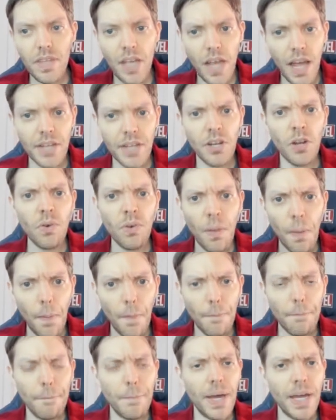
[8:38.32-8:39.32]
I don't
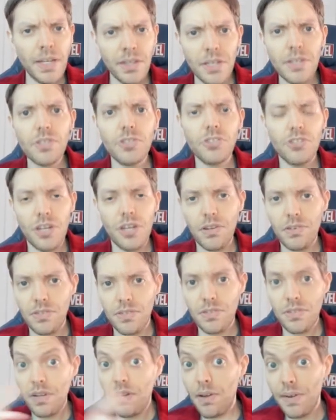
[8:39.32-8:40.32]
mind those
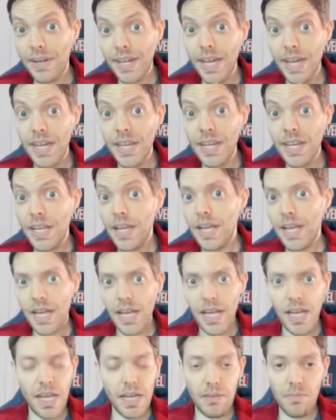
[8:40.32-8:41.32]
jokes, okay?
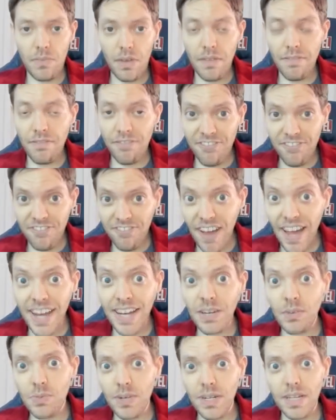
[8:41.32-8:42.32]
I'm, I'm
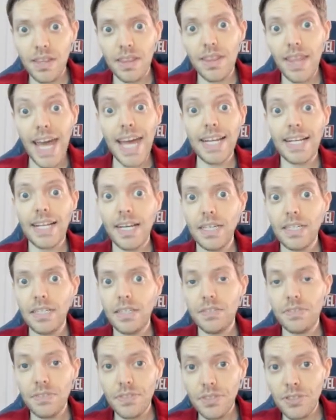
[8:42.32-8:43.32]
fine with that
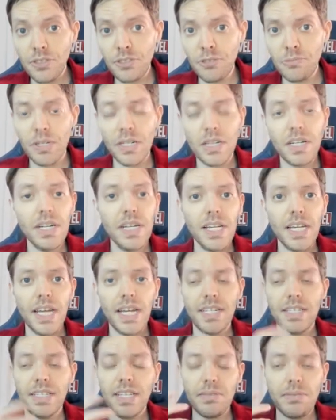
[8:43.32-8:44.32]
kind of humor,
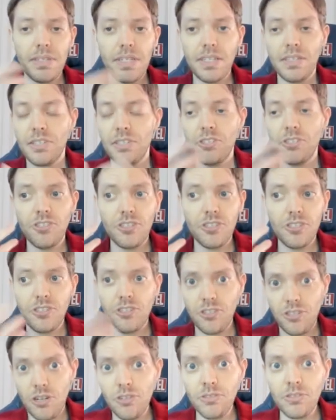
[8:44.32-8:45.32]
except this is
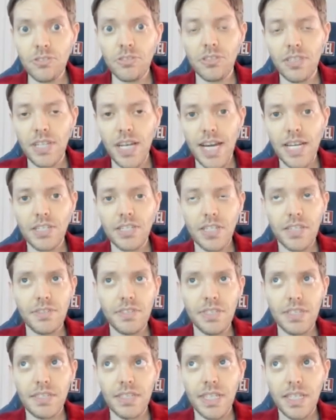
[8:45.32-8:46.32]
just tonal clashing of
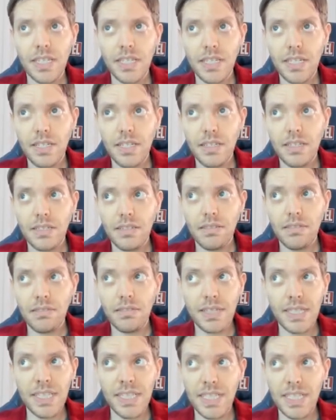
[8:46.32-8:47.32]
just like,
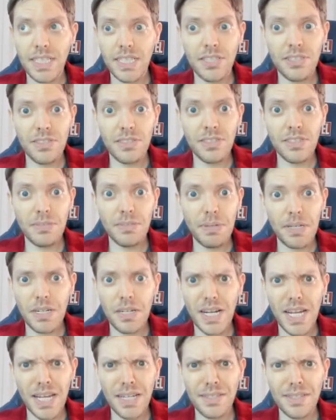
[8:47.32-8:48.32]
what? It's usually
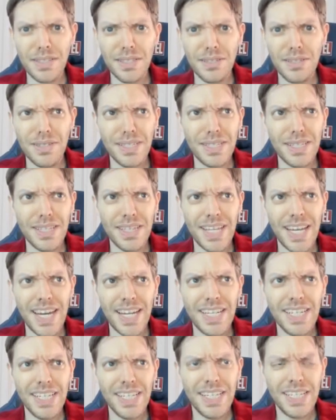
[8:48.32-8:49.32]
better executed than
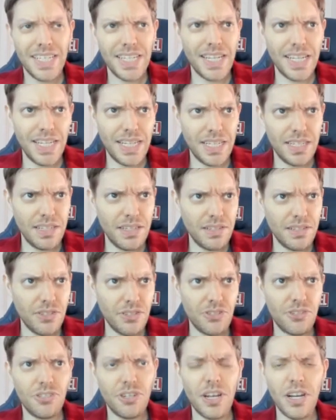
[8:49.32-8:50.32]
that and
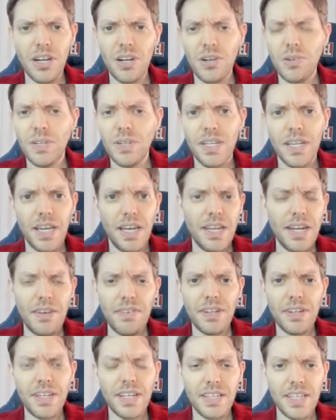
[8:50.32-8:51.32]
the show and
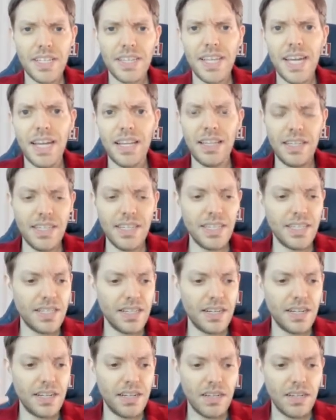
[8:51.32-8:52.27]
everything like that. Like,